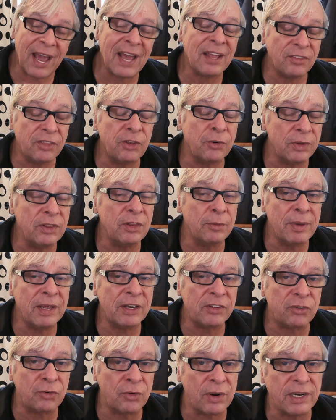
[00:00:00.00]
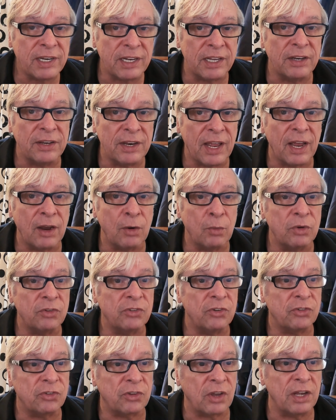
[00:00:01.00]
And they're in the Mediterranean now,
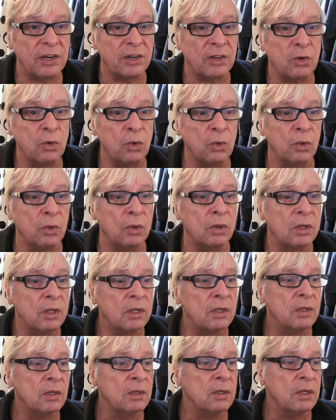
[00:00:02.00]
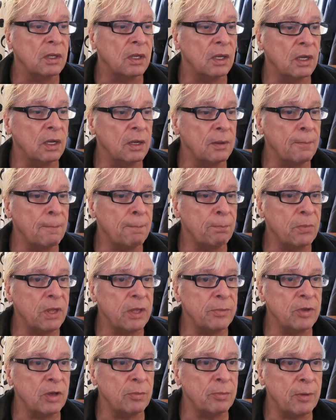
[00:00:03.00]
which is kind of cool.
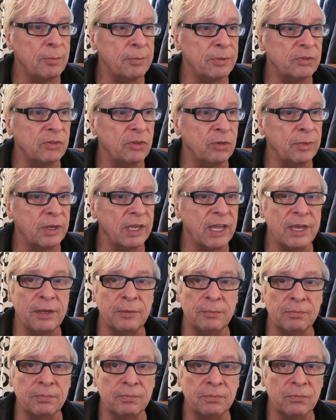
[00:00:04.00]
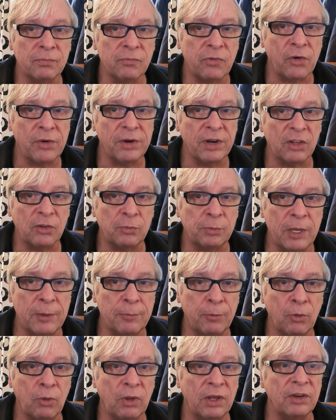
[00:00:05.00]
Maybe I'll bump into them again. Very nice
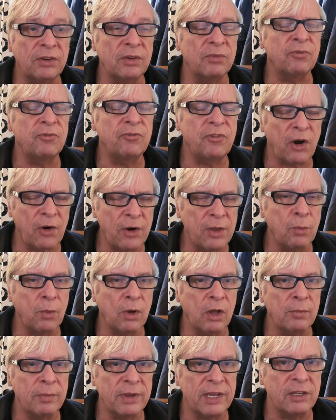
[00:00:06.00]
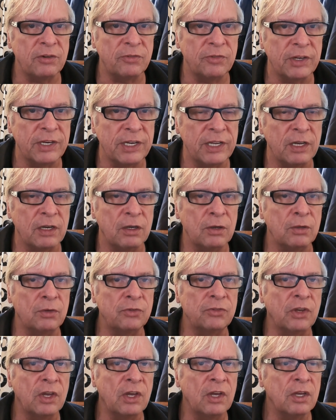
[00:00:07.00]
people and very well-made
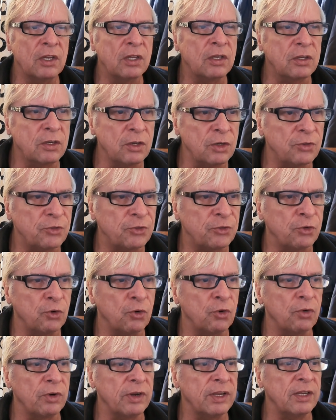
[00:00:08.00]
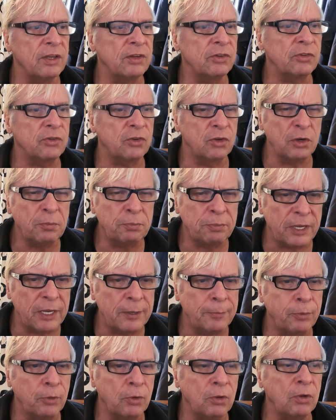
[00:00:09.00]
videos, good stories, good
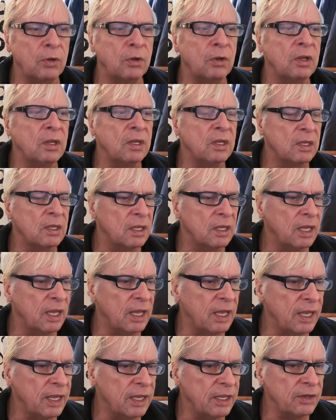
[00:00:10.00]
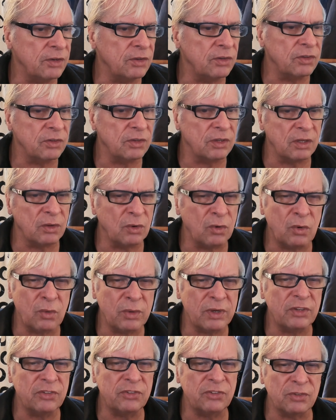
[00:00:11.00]
people, and
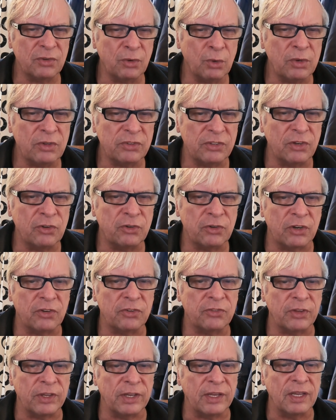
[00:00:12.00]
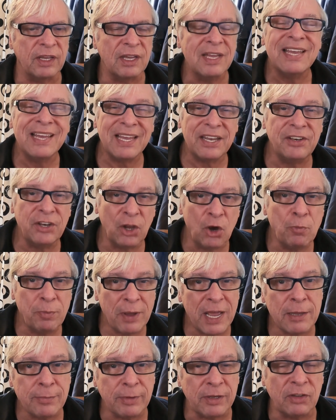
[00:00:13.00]
always interesting. And no
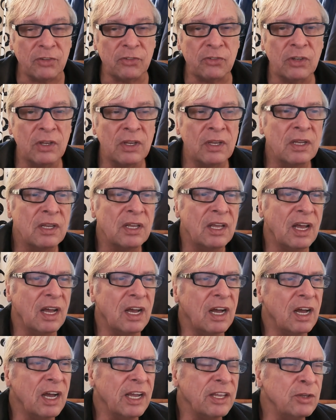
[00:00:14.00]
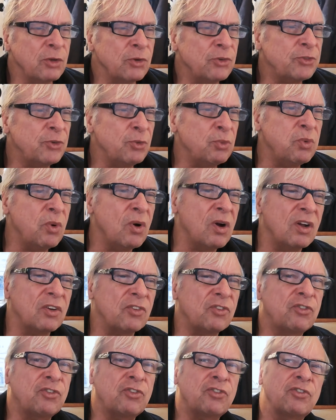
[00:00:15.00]
babies. I used to
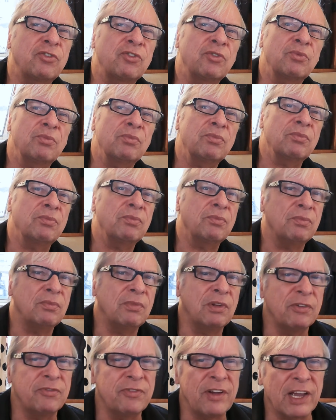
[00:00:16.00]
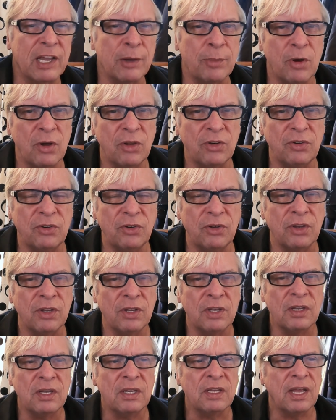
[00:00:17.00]
watch Le Vagabond
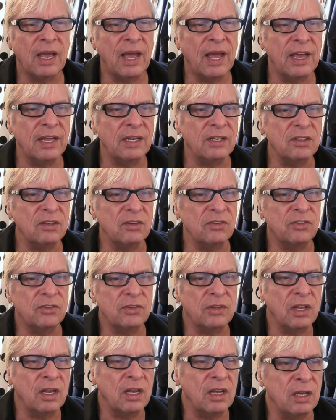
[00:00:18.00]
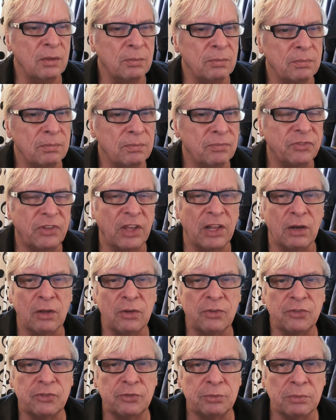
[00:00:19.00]
and
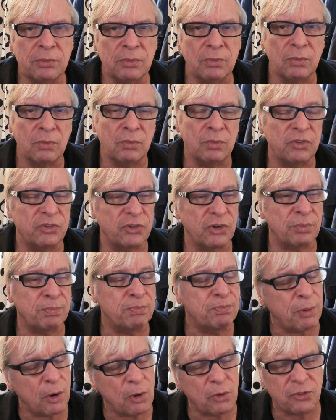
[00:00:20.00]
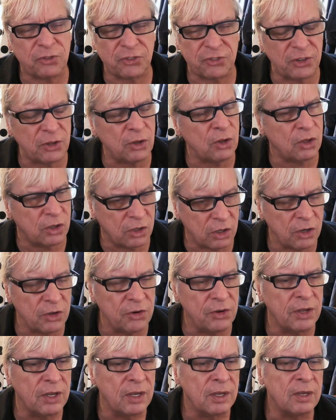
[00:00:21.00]
Delos, which are both still
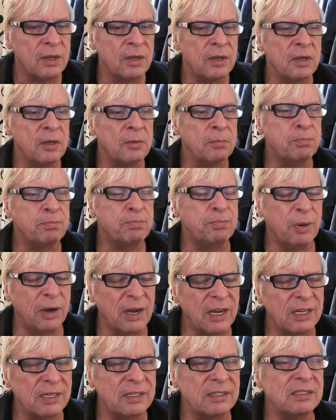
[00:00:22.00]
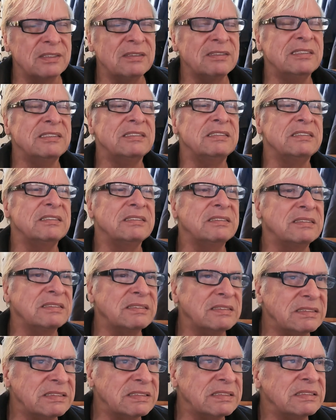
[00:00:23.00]
good, but
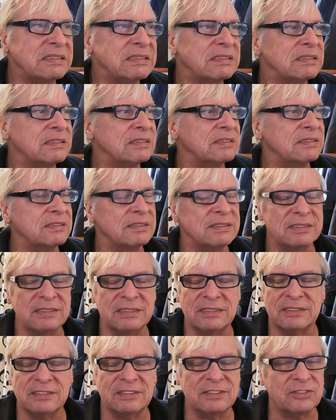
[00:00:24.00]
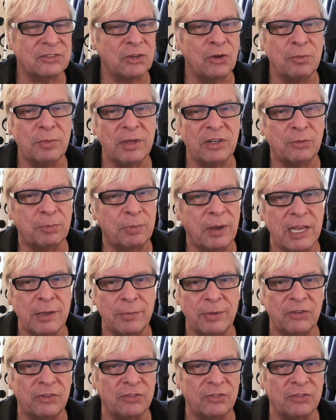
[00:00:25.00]
it's too much baby